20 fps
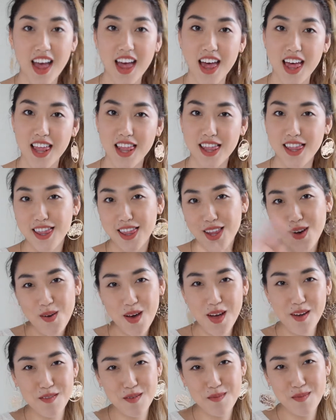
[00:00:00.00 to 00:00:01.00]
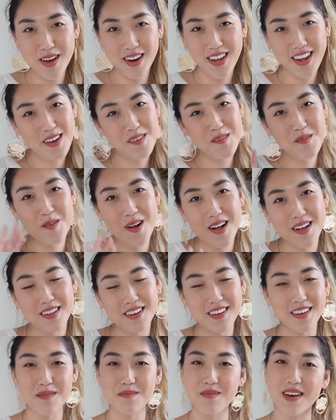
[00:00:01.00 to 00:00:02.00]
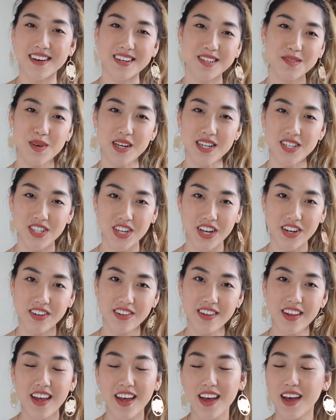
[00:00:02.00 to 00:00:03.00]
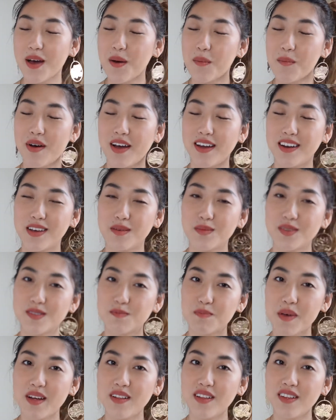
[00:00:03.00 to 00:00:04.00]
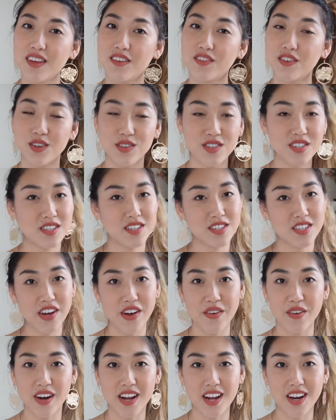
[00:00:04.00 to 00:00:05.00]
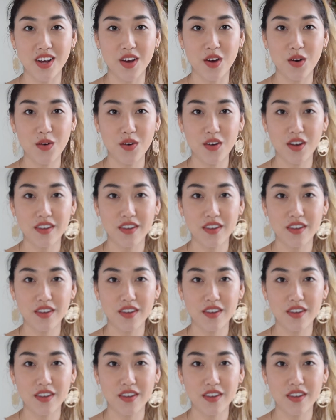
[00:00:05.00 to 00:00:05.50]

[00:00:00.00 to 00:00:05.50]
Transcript: Hello everybody, welcome back to my channel. My name is Belle, if you didn't already know.